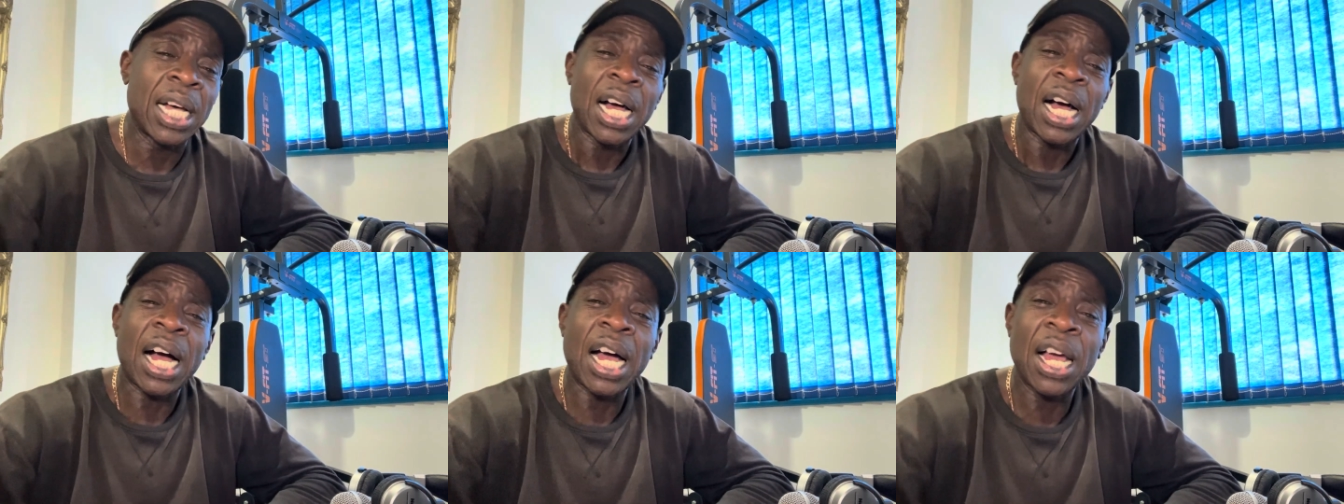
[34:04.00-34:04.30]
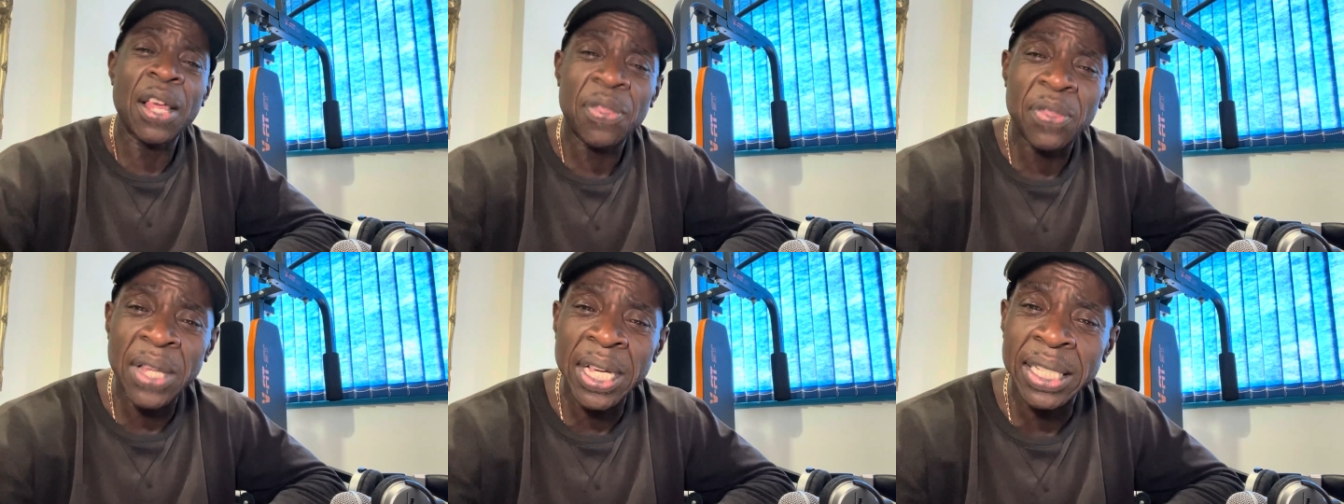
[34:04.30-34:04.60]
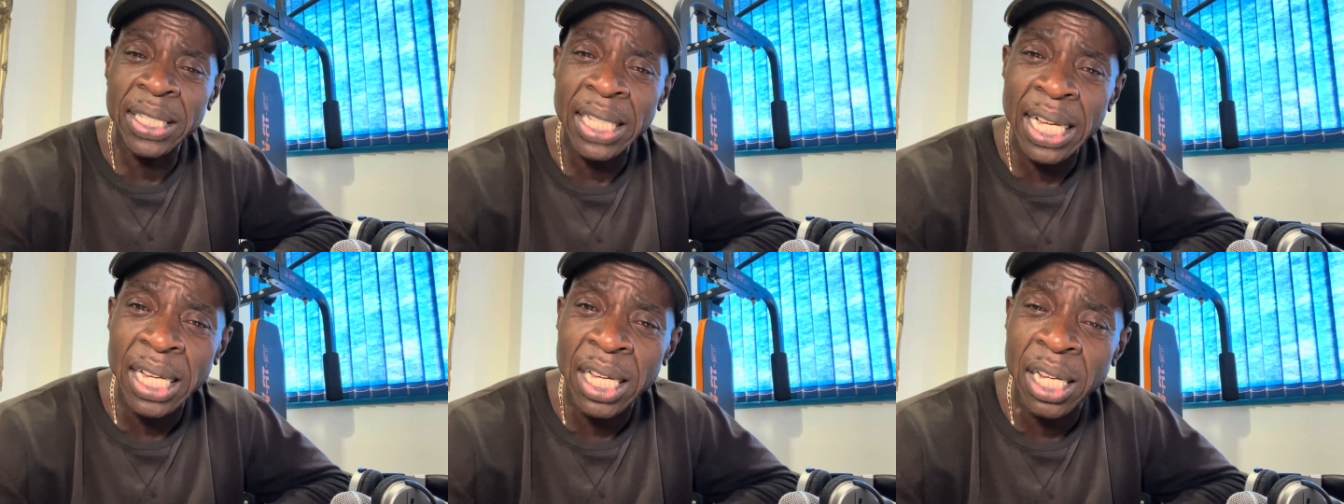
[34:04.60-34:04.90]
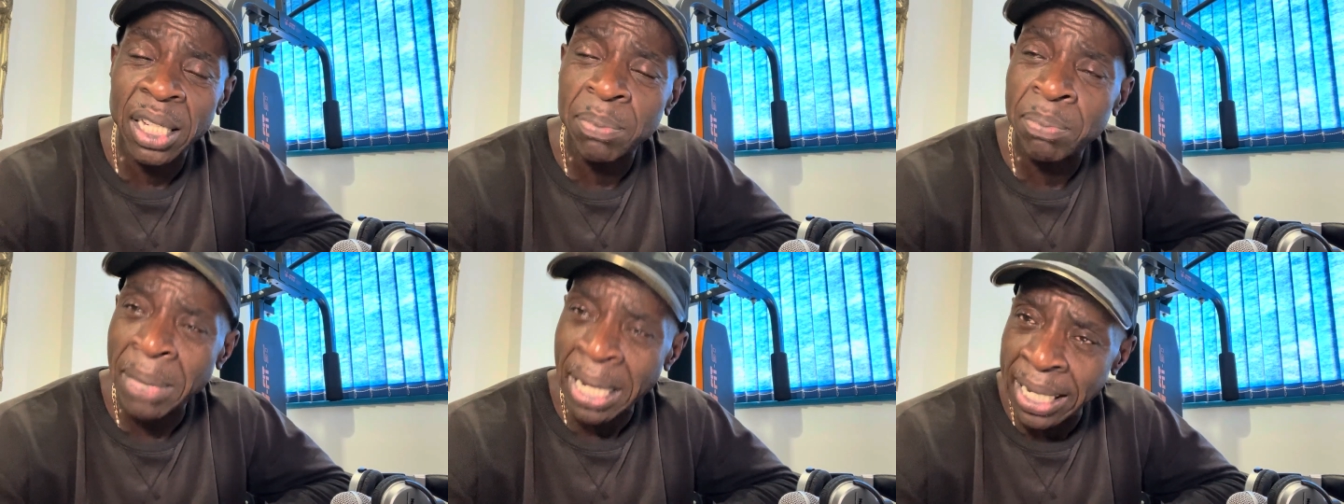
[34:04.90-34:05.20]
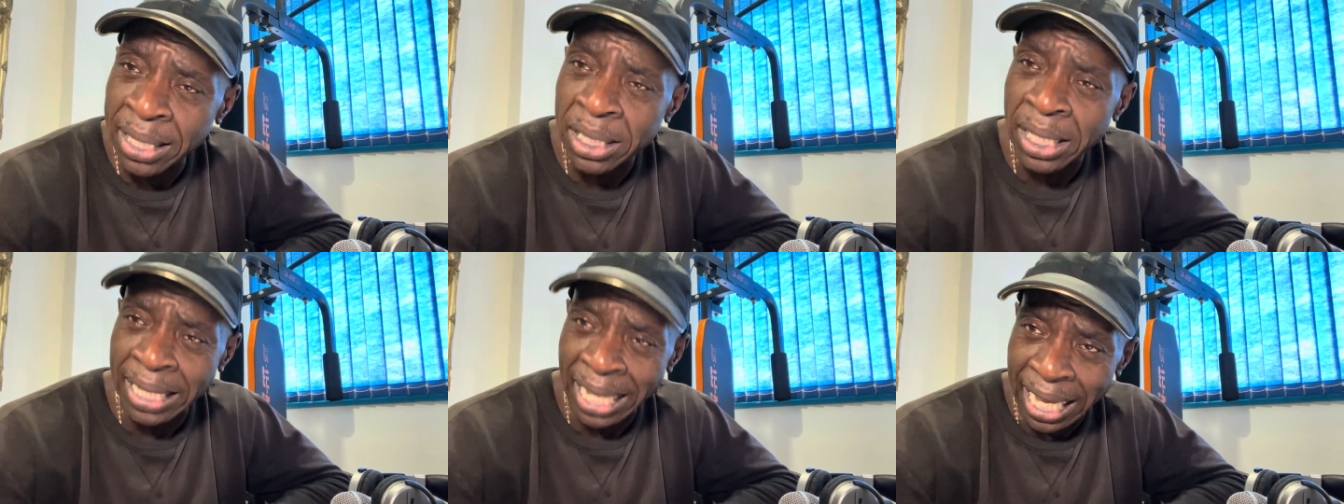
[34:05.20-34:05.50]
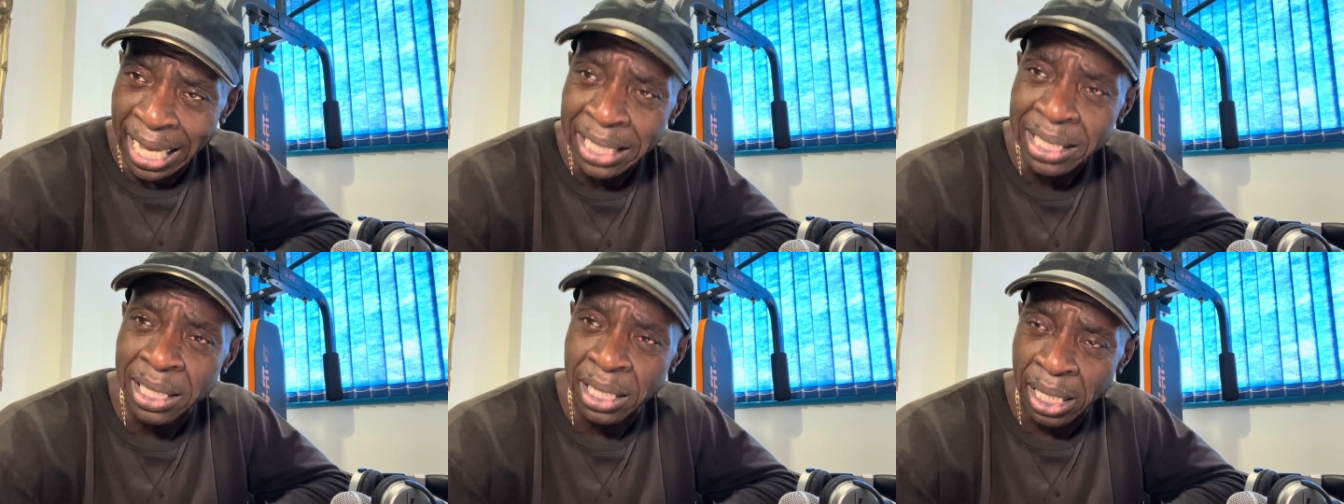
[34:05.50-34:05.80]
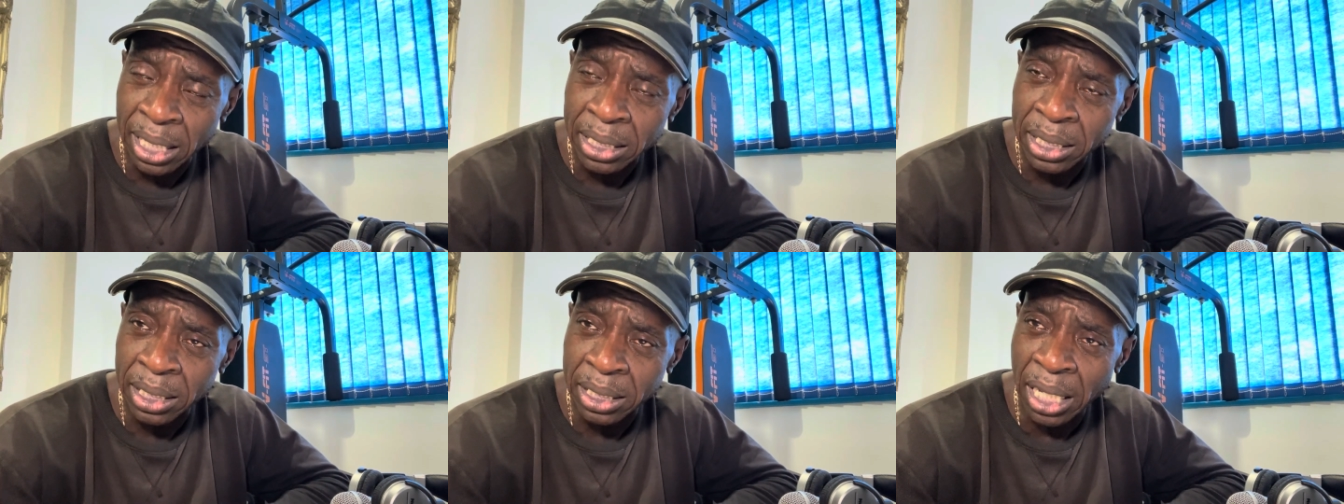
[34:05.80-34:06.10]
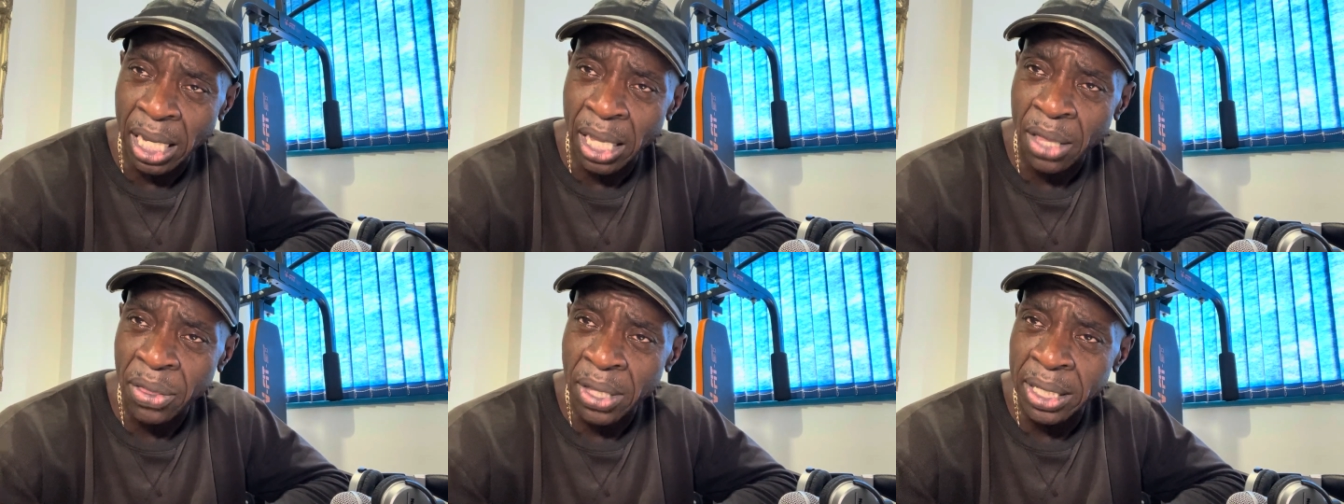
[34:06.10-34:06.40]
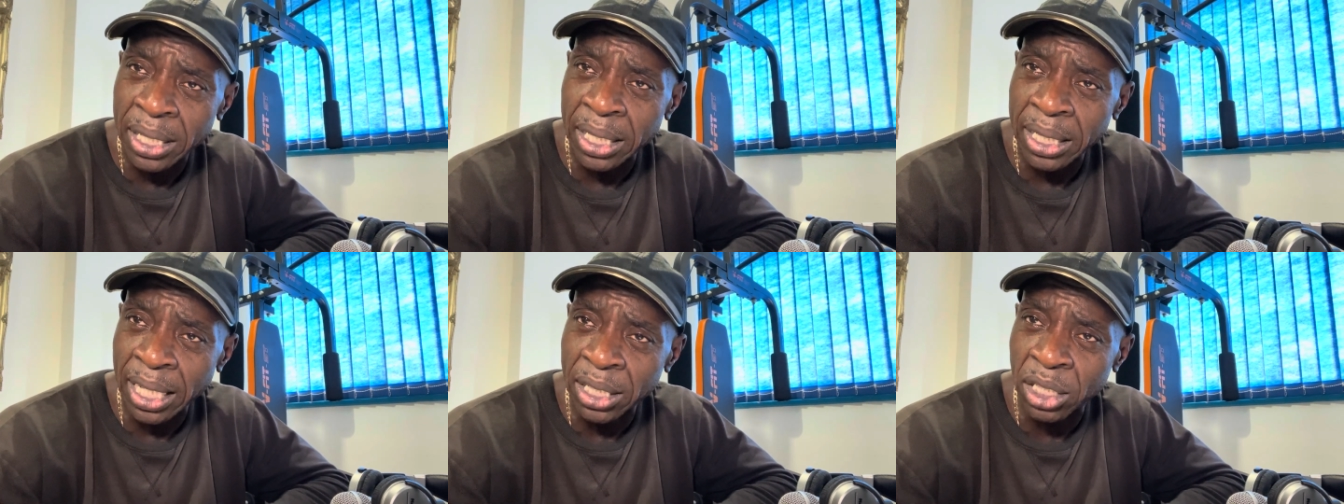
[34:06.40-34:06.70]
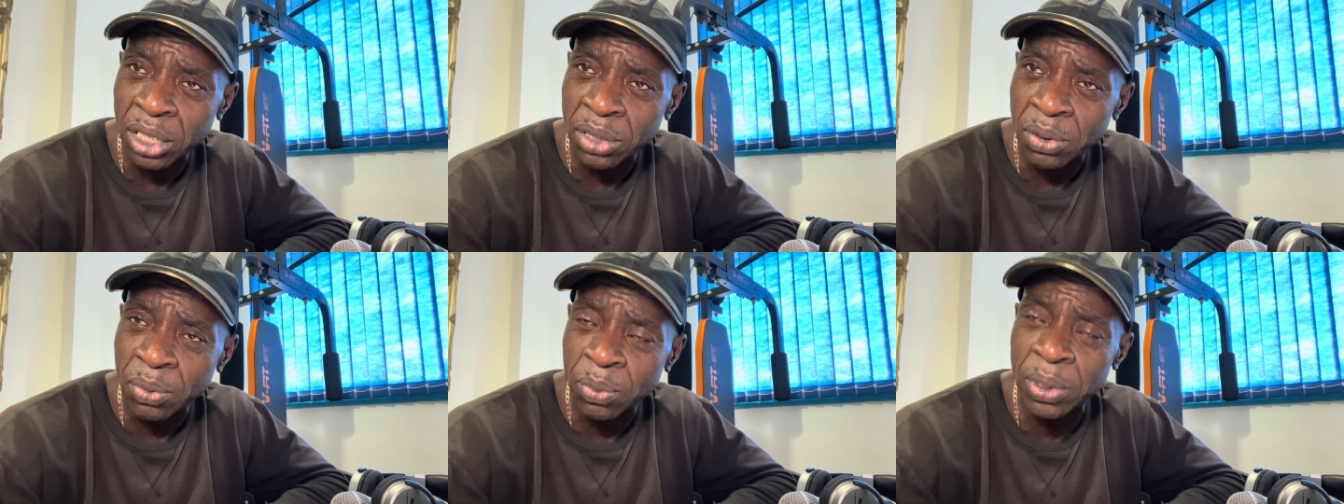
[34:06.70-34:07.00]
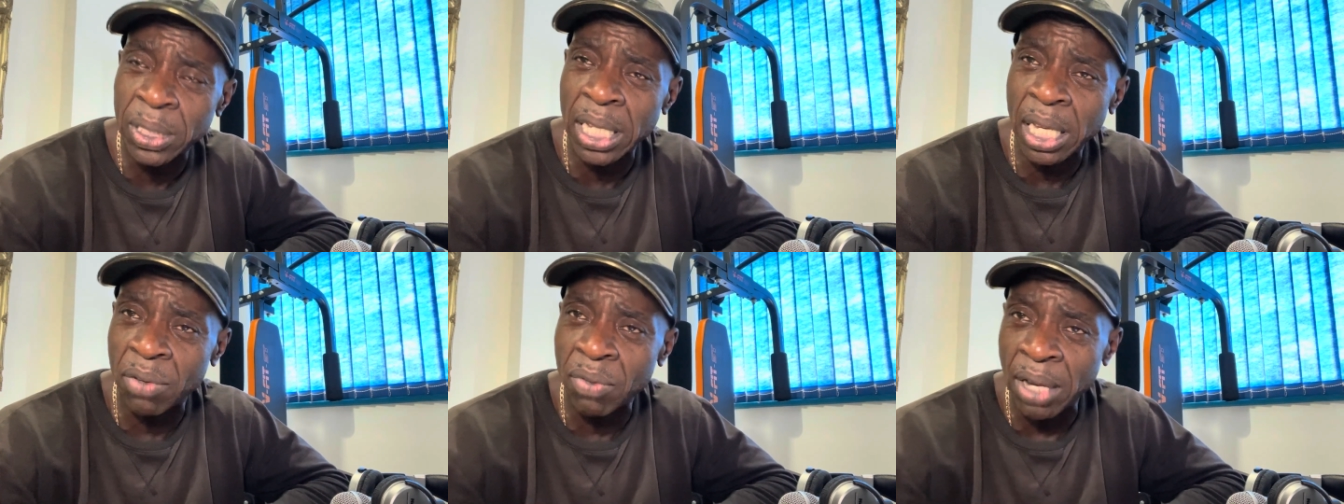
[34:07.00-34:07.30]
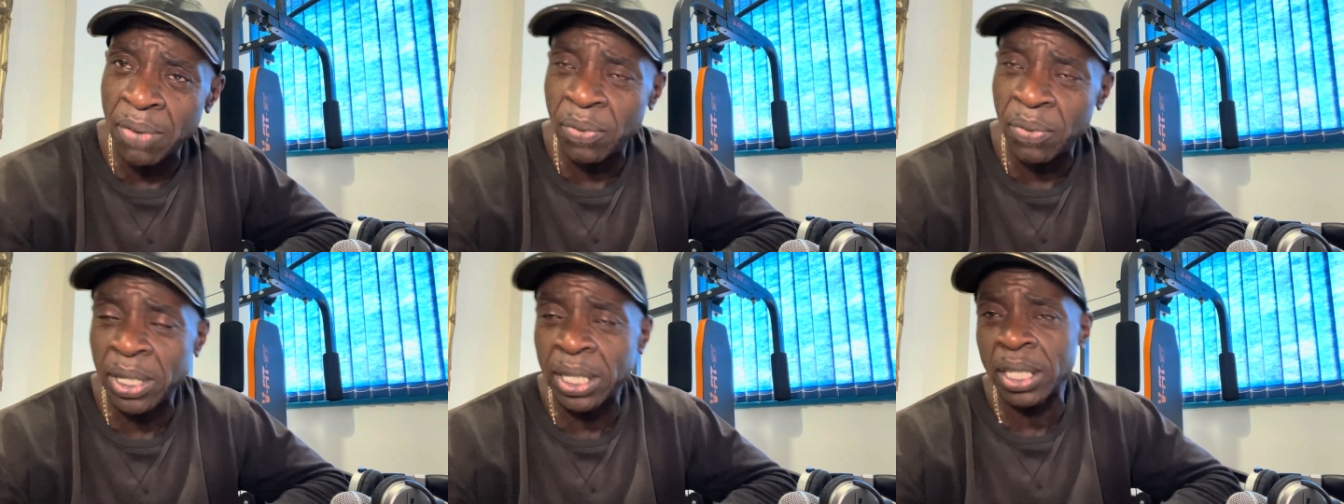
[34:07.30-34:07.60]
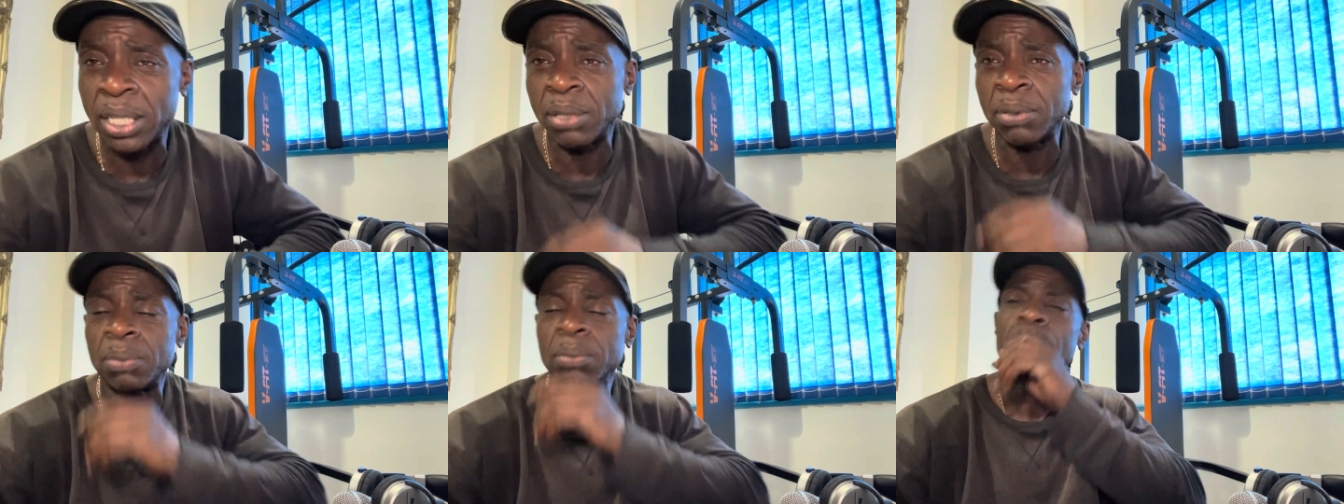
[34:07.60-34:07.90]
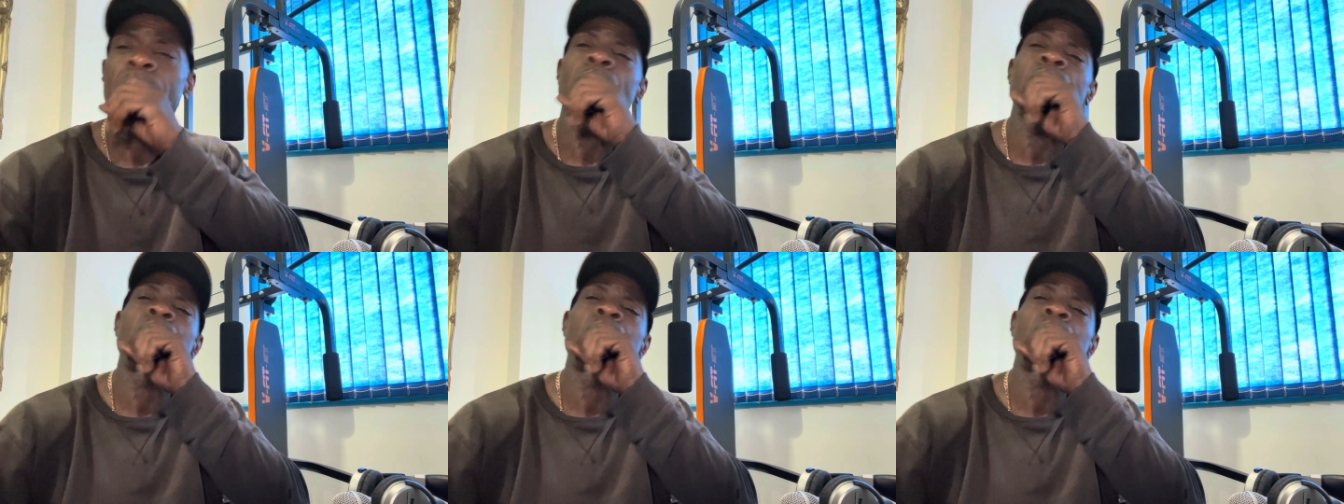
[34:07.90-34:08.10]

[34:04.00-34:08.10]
I think they are major gaslighters. I think that they just sit around thinking,